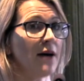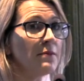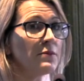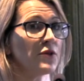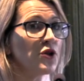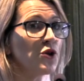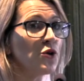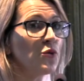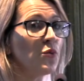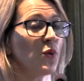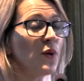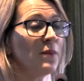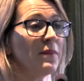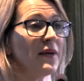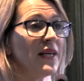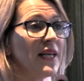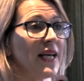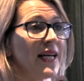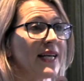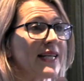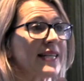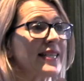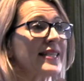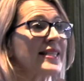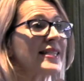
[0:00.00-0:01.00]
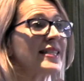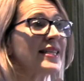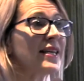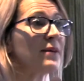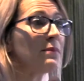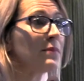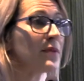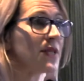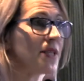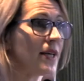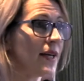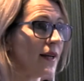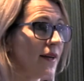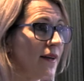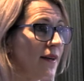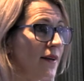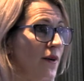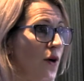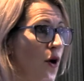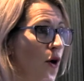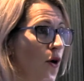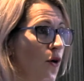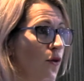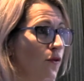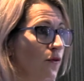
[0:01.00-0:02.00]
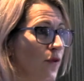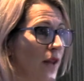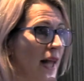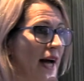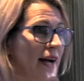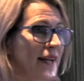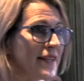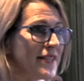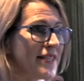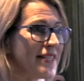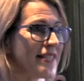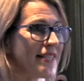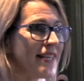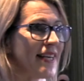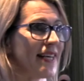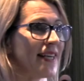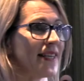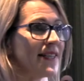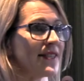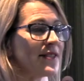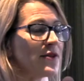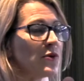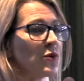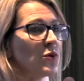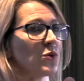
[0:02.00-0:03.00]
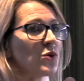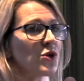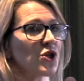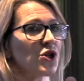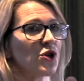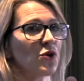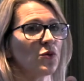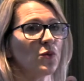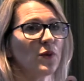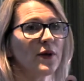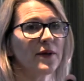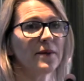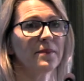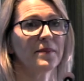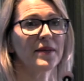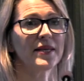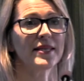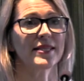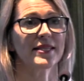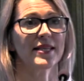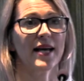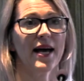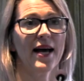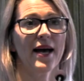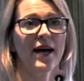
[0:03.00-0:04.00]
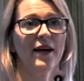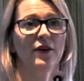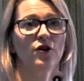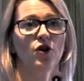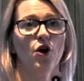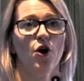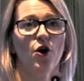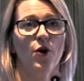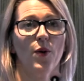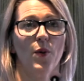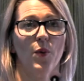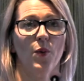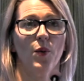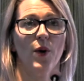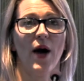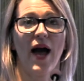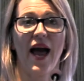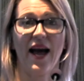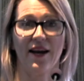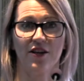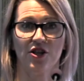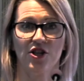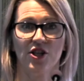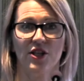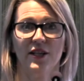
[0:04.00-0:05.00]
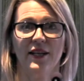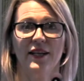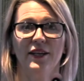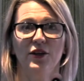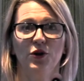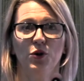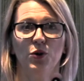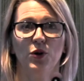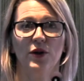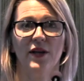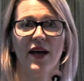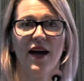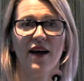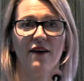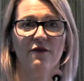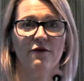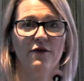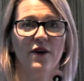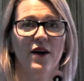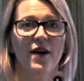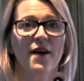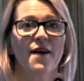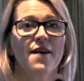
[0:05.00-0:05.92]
Should we be accepting of lung disease, or should we be saying, no, well, actually you can have